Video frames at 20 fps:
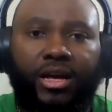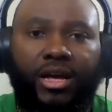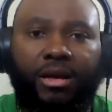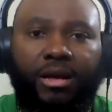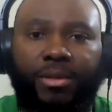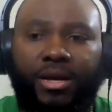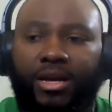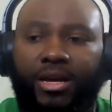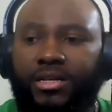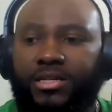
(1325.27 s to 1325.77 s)

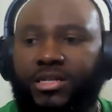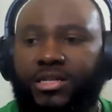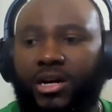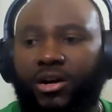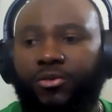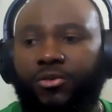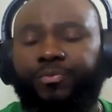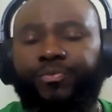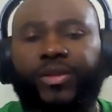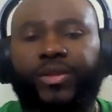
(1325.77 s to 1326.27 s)
Amen.
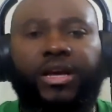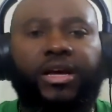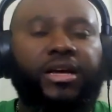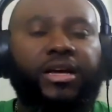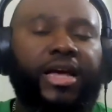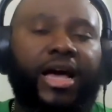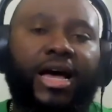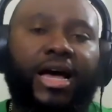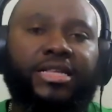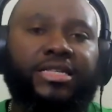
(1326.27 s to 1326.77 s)
So,
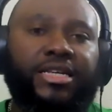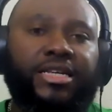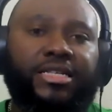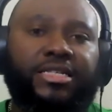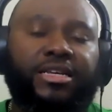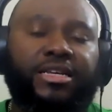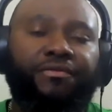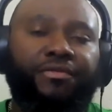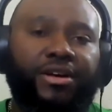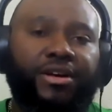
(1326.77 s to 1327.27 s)
guys,
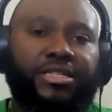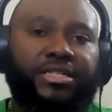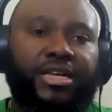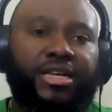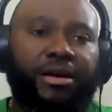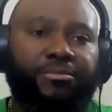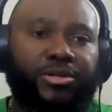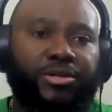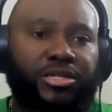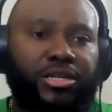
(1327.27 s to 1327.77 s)
that's it for this
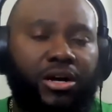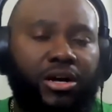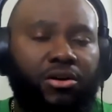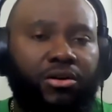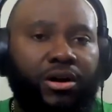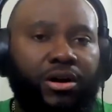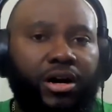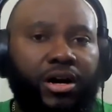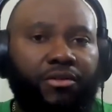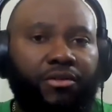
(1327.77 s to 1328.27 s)

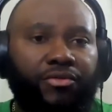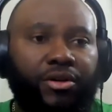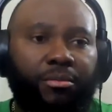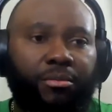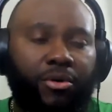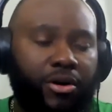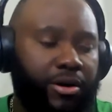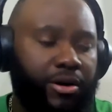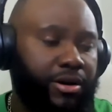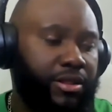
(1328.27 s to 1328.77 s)
episode of the
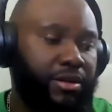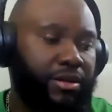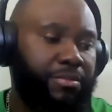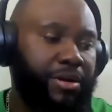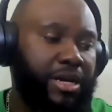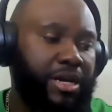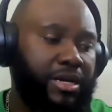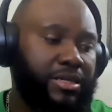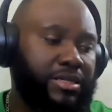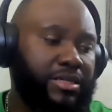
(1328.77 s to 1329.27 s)
Mark of the
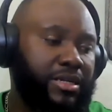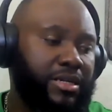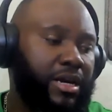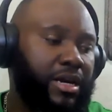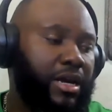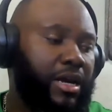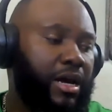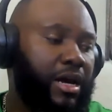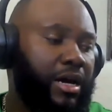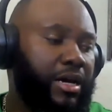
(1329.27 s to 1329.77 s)
Beast.
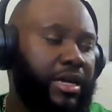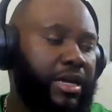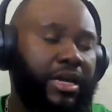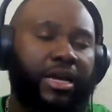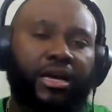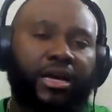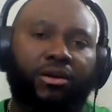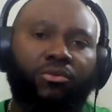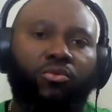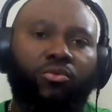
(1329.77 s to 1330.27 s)

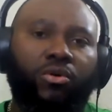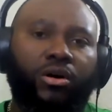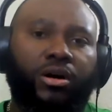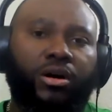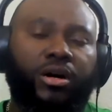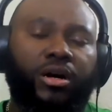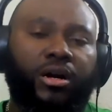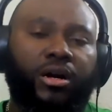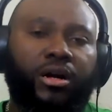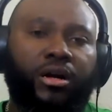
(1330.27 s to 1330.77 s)
Again,
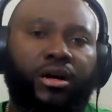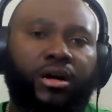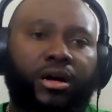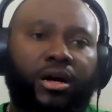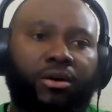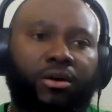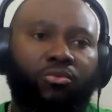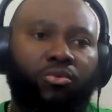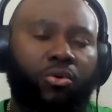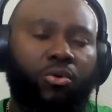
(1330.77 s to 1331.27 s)
we're
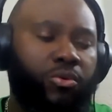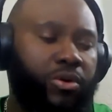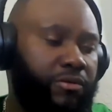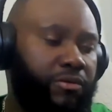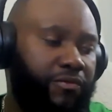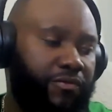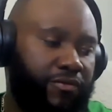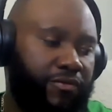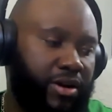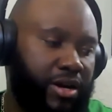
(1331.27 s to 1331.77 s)
gonna when
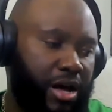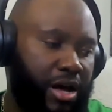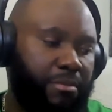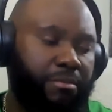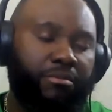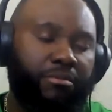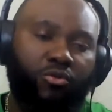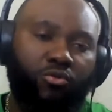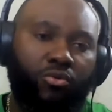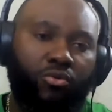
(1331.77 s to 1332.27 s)
we
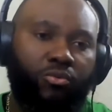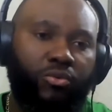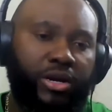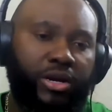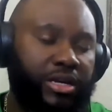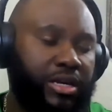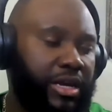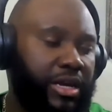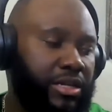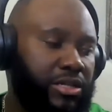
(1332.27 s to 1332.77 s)
come when
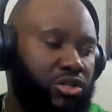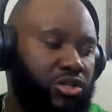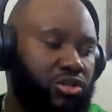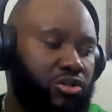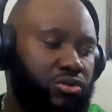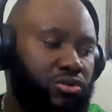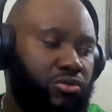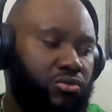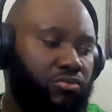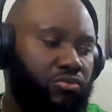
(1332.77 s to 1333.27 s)
we get
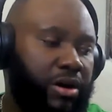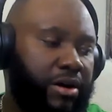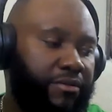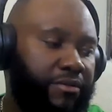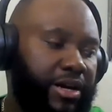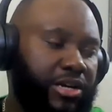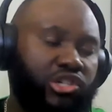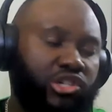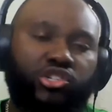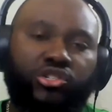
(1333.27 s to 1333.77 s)
to
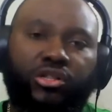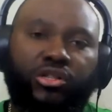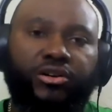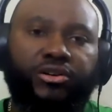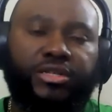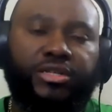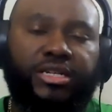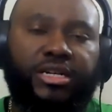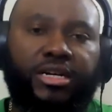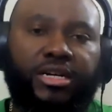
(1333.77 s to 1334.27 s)
Revelation
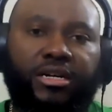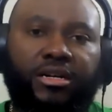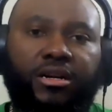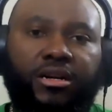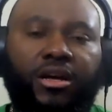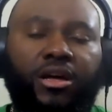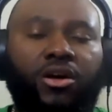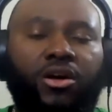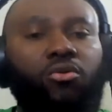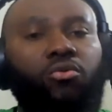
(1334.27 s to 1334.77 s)

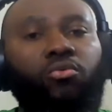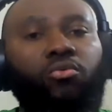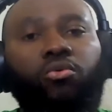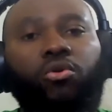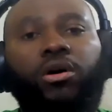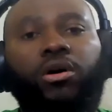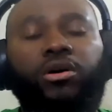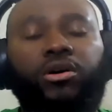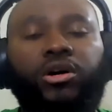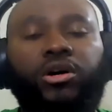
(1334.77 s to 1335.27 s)
13,
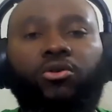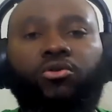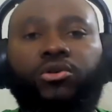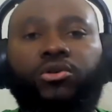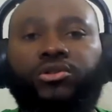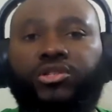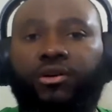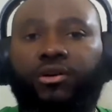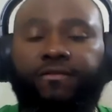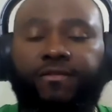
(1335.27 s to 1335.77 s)
we'll
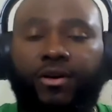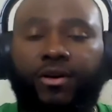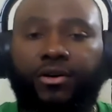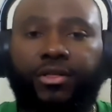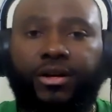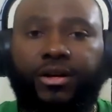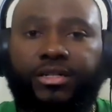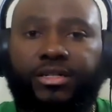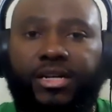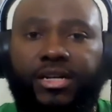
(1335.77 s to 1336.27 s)
go into
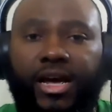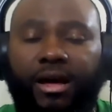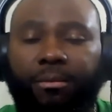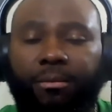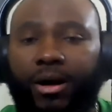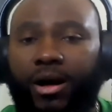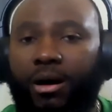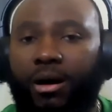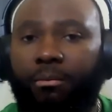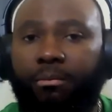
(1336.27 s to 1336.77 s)
further
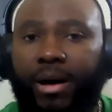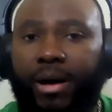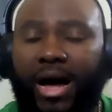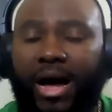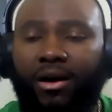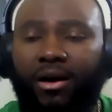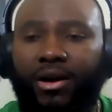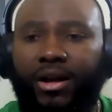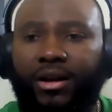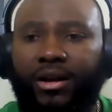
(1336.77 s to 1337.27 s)
depth
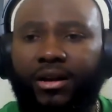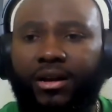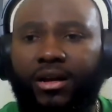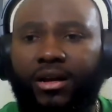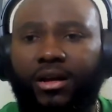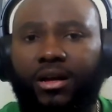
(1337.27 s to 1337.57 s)
about it.